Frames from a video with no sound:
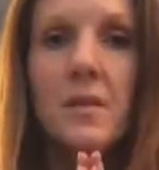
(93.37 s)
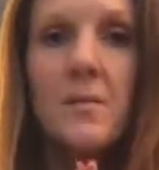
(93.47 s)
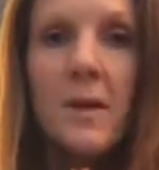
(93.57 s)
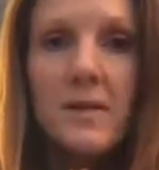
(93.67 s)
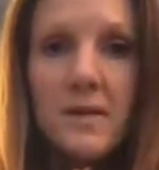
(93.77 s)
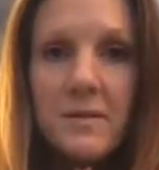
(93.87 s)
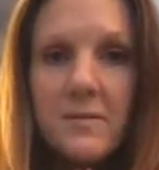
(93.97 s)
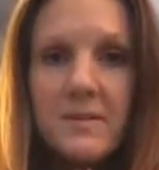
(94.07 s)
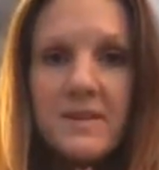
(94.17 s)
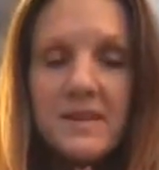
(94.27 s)

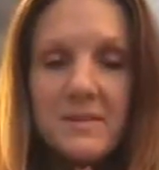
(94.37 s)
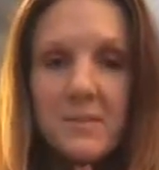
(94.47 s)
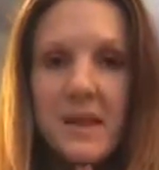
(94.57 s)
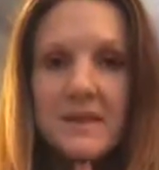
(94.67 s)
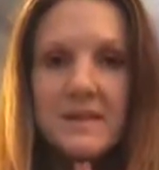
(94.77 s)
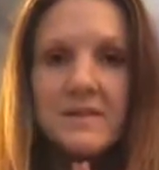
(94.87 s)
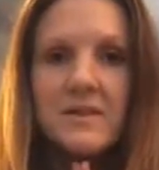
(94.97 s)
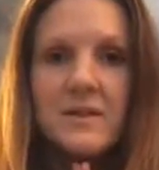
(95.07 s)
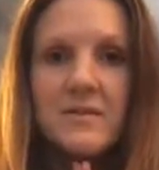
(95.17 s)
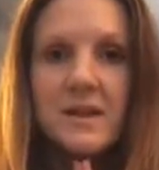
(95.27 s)
Welcome to this blessed
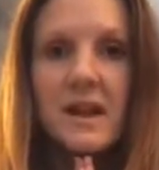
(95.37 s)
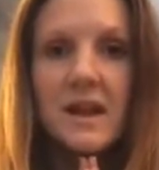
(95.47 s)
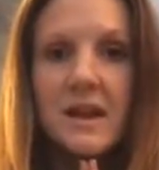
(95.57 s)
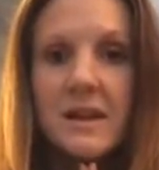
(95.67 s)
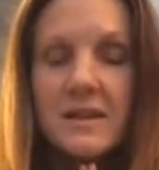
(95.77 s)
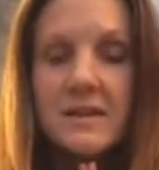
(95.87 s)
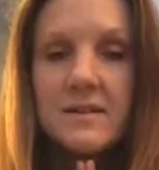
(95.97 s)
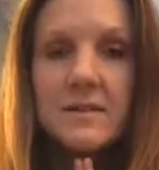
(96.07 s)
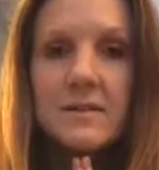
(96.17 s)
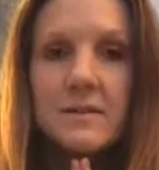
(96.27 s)
new day.
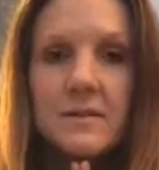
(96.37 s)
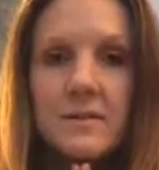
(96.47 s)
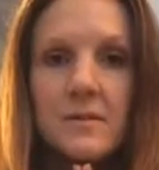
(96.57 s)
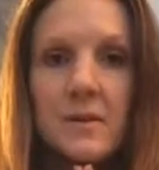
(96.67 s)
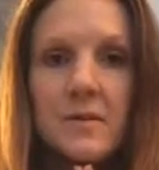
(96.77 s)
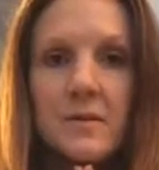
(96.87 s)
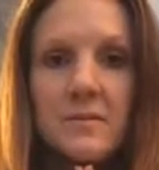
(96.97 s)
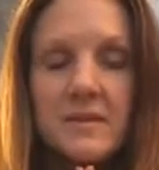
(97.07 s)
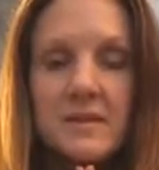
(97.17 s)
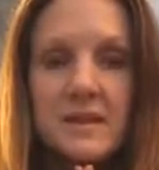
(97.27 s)

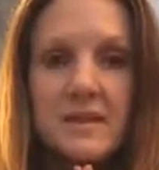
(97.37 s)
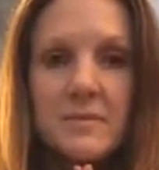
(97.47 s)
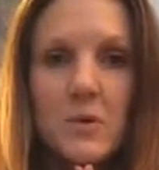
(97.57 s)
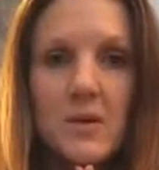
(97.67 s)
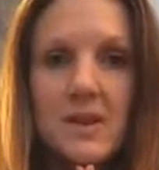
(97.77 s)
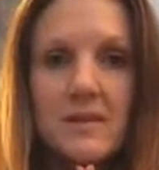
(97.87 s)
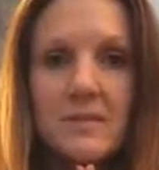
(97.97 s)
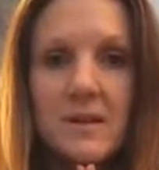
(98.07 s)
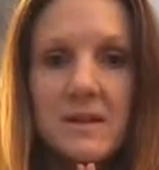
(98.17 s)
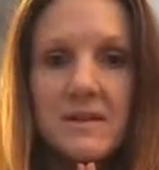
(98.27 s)
Welcome to this
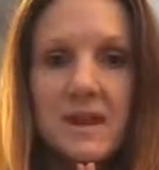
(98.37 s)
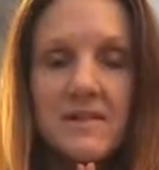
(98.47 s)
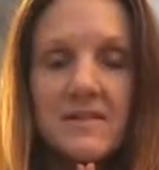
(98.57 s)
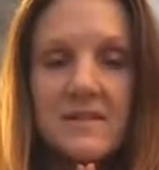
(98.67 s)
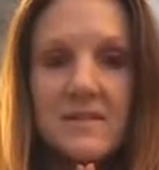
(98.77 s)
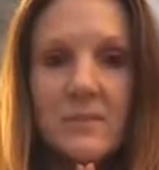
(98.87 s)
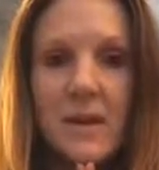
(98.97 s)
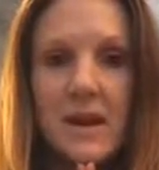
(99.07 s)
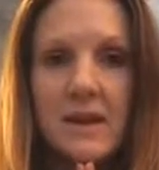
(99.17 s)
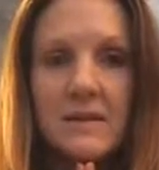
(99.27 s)
morning's meditation
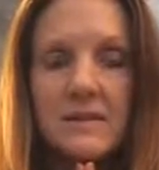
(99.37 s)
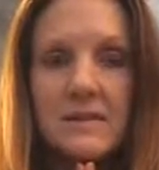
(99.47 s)
space.